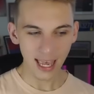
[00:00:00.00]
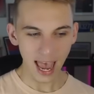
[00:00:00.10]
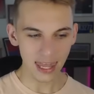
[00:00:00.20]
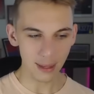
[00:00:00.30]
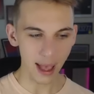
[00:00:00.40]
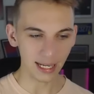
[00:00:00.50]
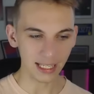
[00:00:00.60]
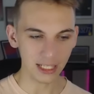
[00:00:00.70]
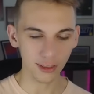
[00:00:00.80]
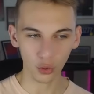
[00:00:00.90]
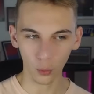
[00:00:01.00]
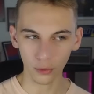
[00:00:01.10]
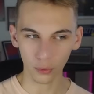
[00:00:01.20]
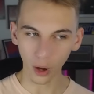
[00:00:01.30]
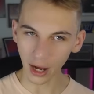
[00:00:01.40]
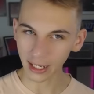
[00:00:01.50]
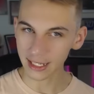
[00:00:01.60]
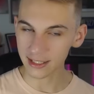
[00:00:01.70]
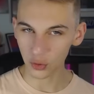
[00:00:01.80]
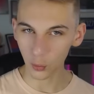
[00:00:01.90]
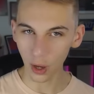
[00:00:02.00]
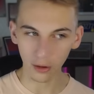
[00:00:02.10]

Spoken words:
and then back into the Northern Rockies as well